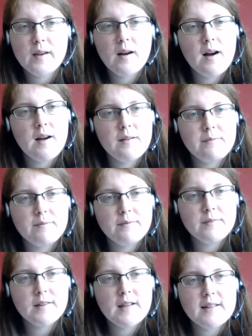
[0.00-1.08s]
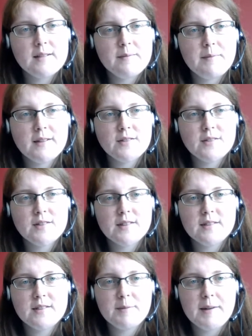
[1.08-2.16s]
I'm getting my little
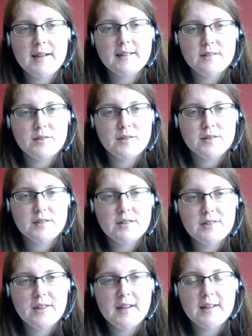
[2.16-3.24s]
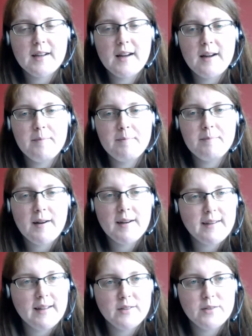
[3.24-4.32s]
sister back into cross stitching. My
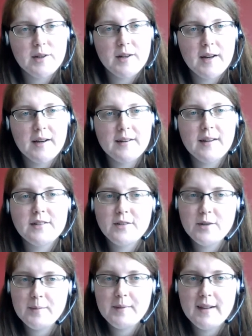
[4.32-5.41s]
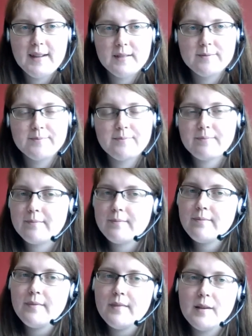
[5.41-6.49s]
nan taught her like she taught me,
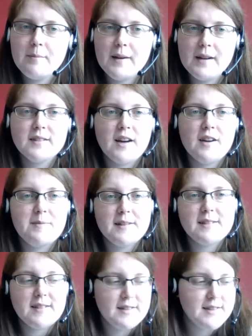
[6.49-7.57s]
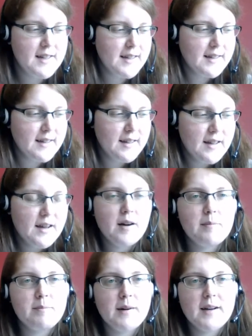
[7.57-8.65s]
but because I've been stitching,
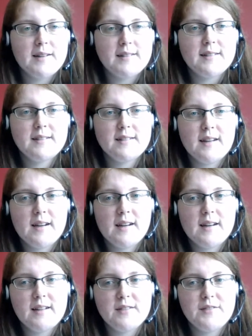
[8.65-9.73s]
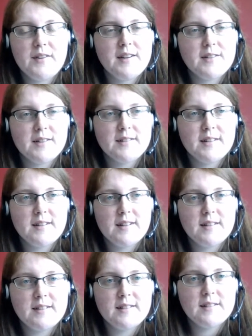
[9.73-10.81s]
my sister is very interested
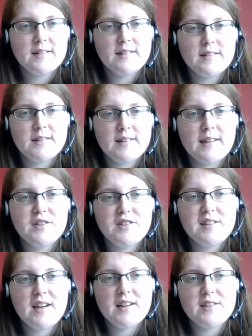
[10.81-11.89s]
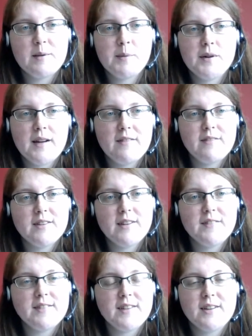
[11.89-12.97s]
in doing it, and she actually bought a Heaven and
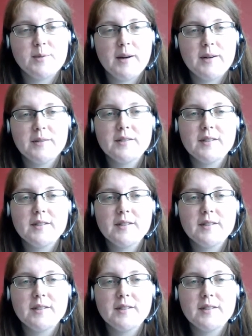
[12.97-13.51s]
Earth design as well.